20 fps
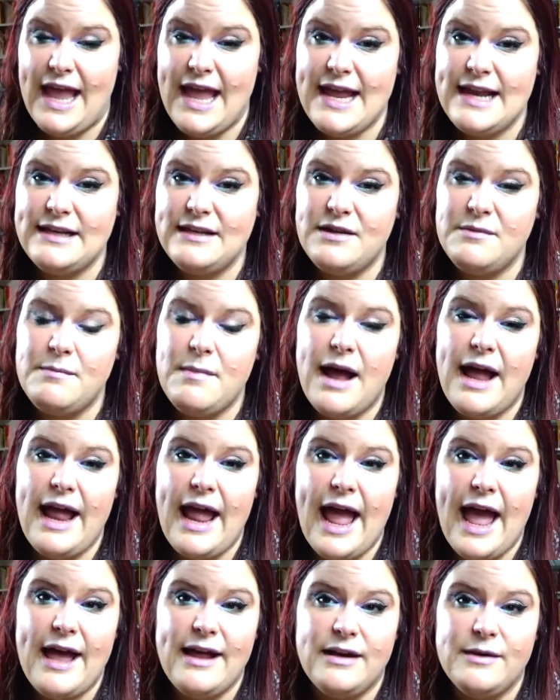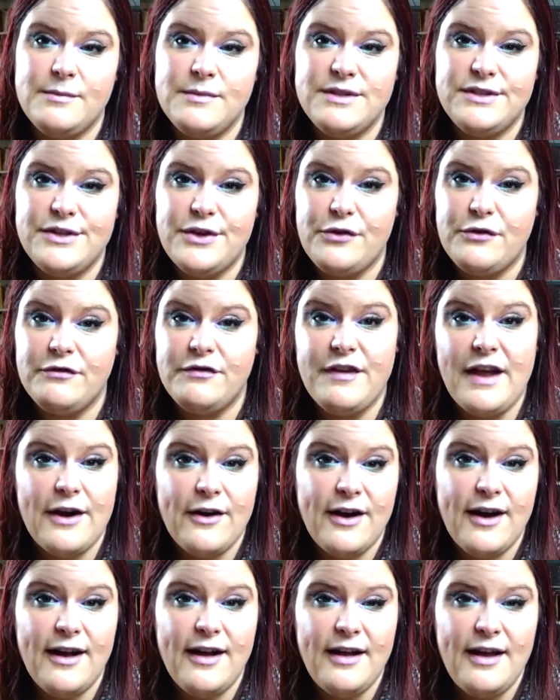End by Adam
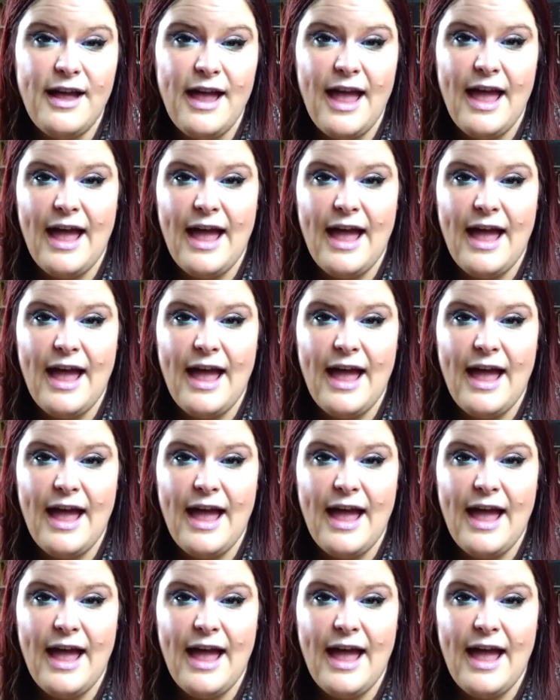Silvera.